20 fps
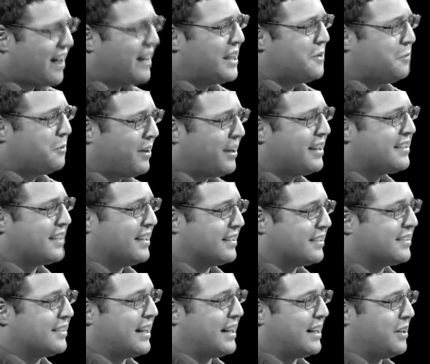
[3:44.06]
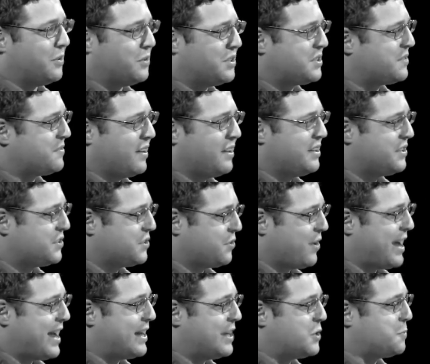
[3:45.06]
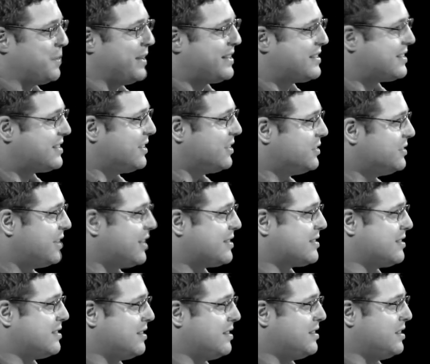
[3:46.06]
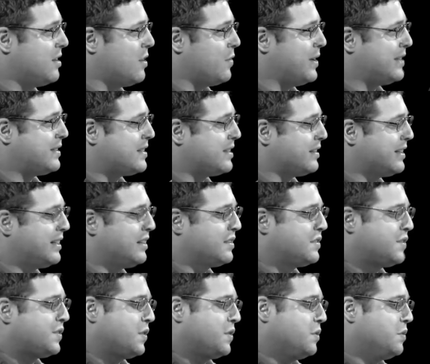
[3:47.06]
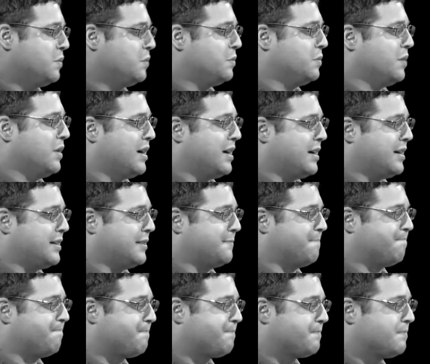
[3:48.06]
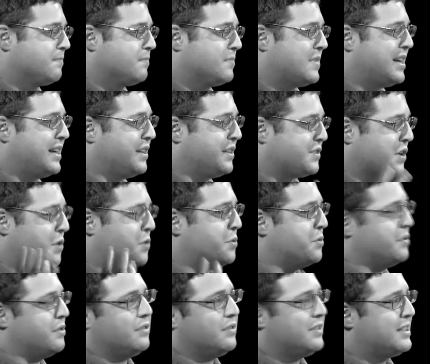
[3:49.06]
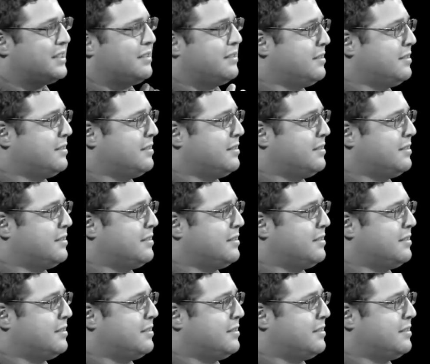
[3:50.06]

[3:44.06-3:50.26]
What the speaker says: the Hollywood Renaissance style, which is very strange, but it still doesn't. It's a little too in its own.